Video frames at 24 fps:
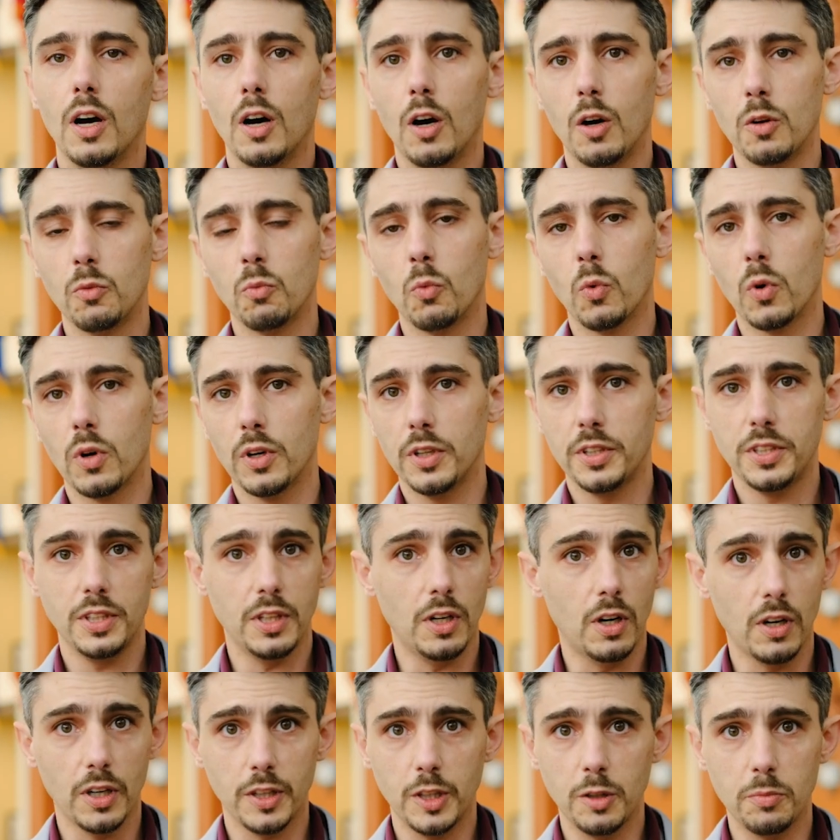
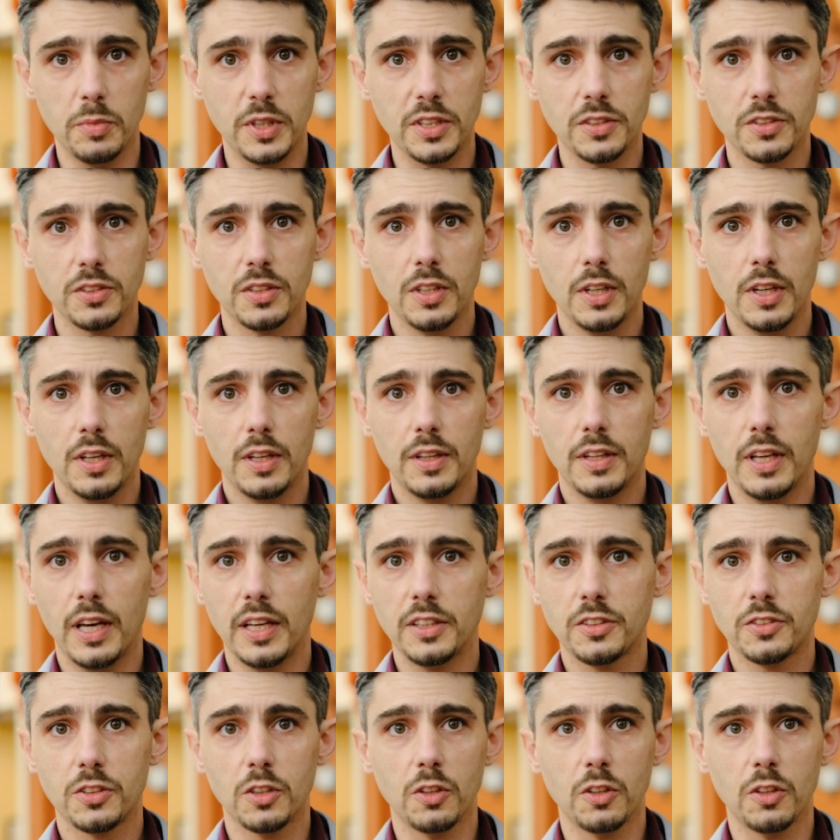unwarranted arguments that